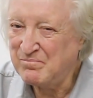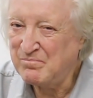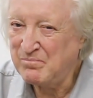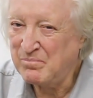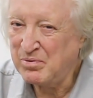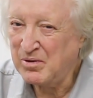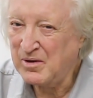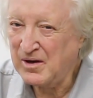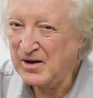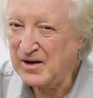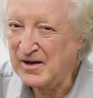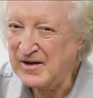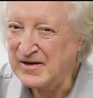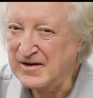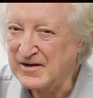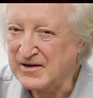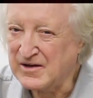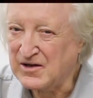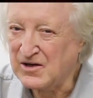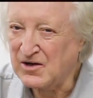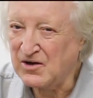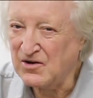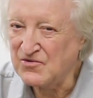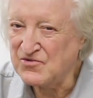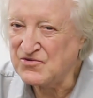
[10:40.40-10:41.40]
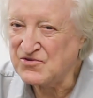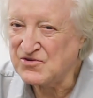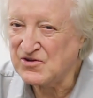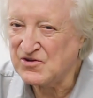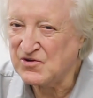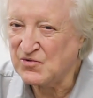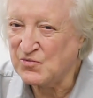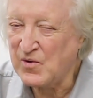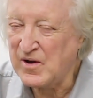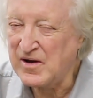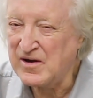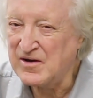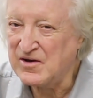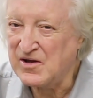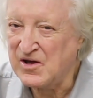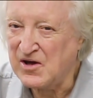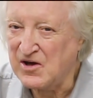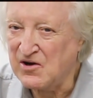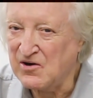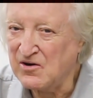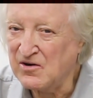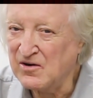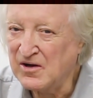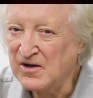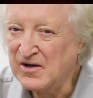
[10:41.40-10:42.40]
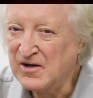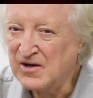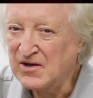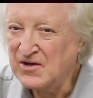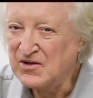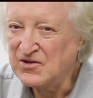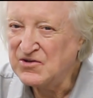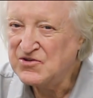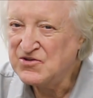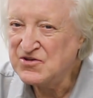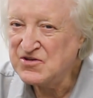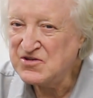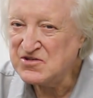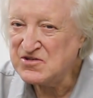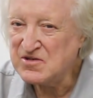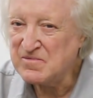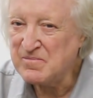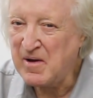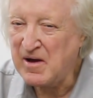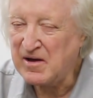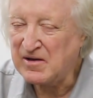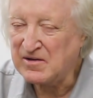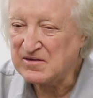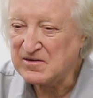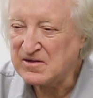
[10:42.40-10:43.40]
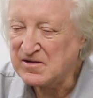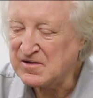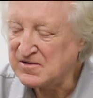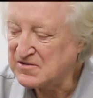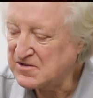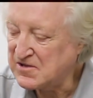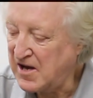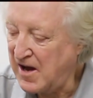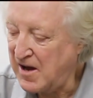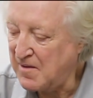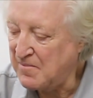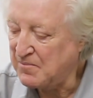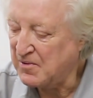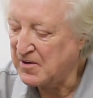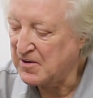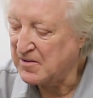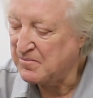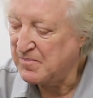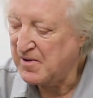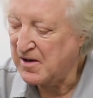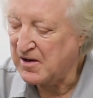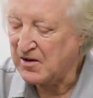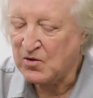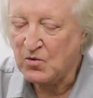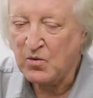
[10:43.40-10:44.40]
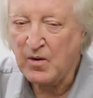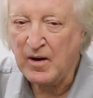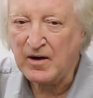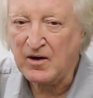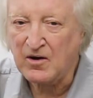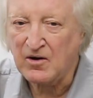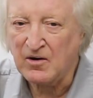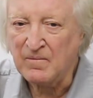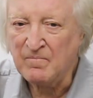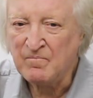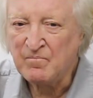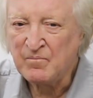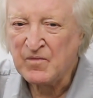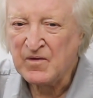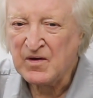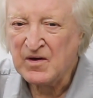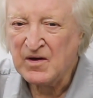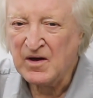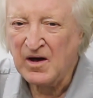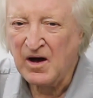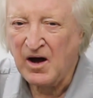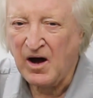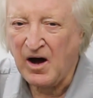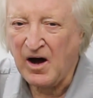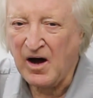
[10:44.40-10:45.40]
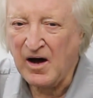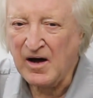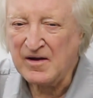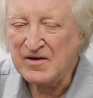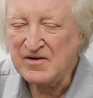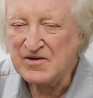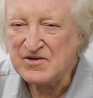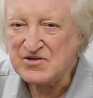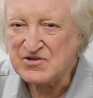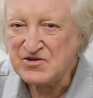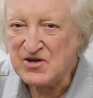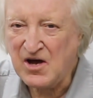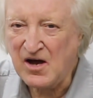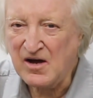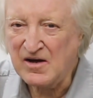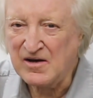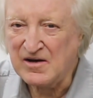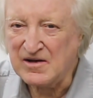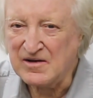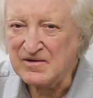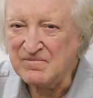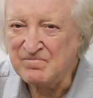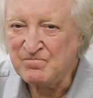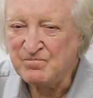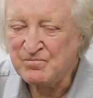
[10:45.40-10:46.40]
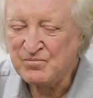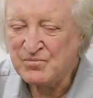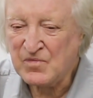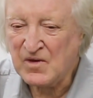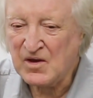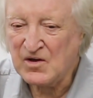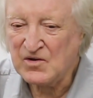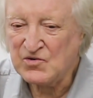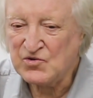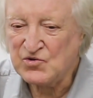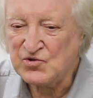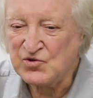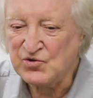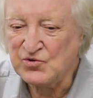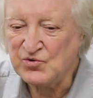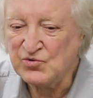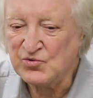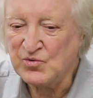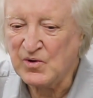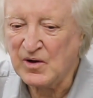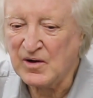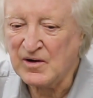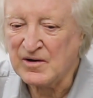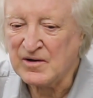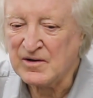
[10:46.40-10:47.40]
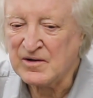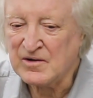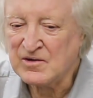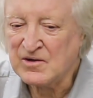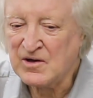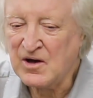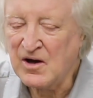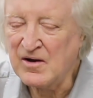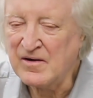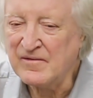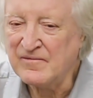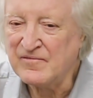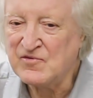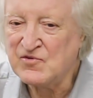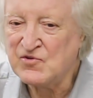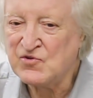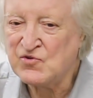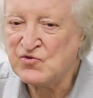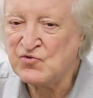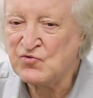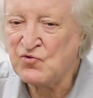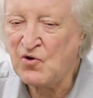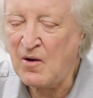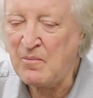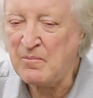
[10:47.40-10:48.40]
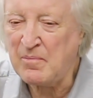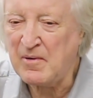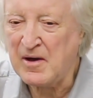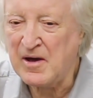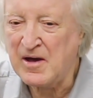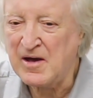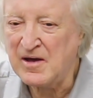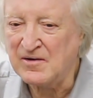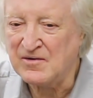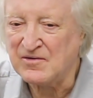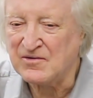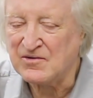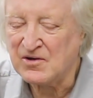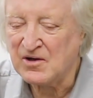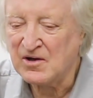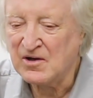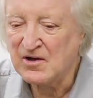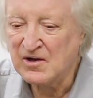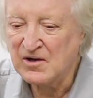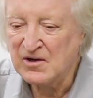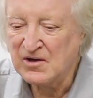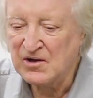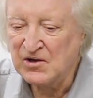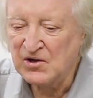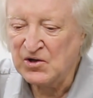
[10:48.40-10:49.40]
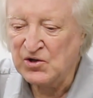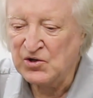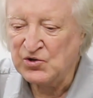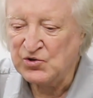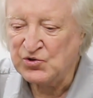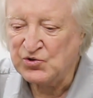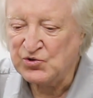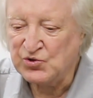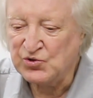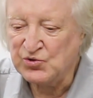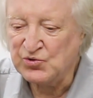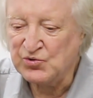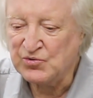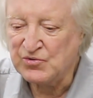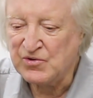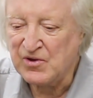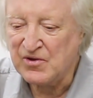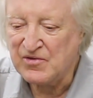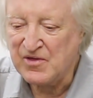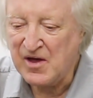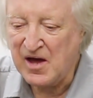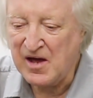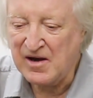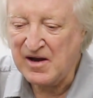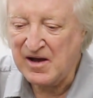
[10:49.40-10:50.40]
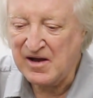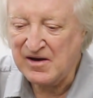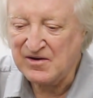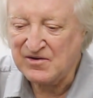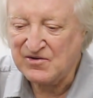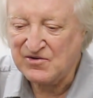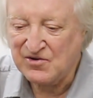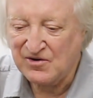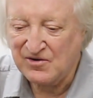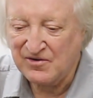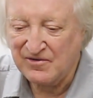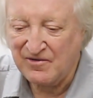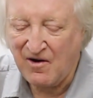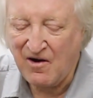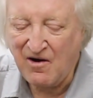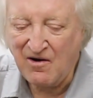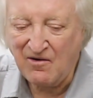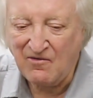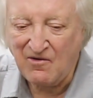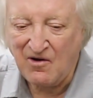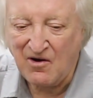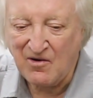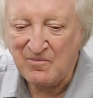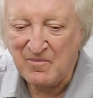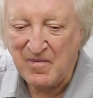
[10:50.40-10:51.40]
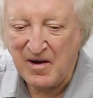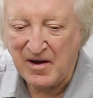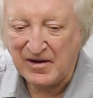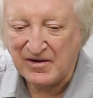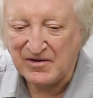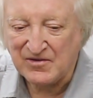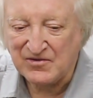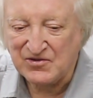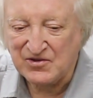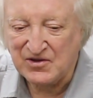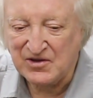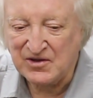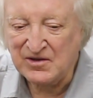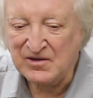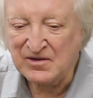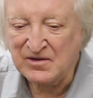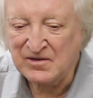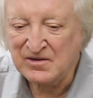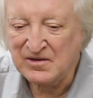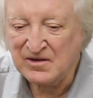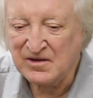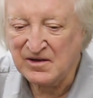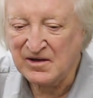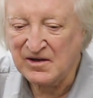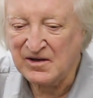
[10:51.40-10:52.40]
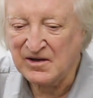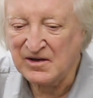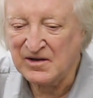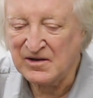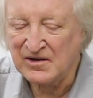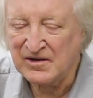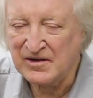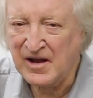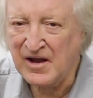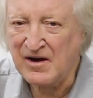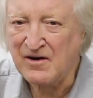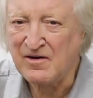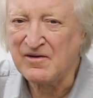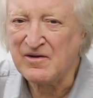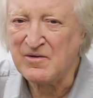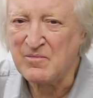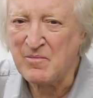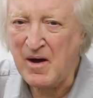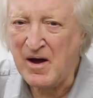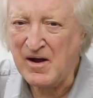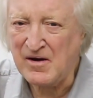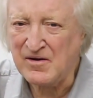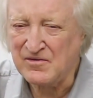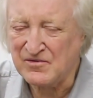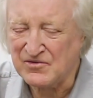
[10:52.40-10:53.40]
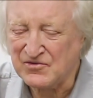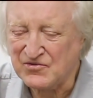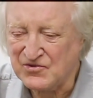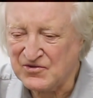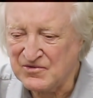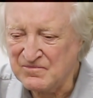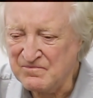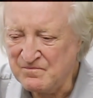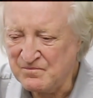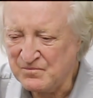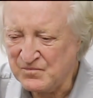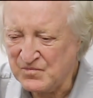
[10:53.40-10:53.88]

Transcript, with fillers: played it close to the wind here just to make things happen a bit quicker. I decided to uh, kind of drop a hint to the then editor of Hot Rod Magazine, uh, Leonard Emanuelson,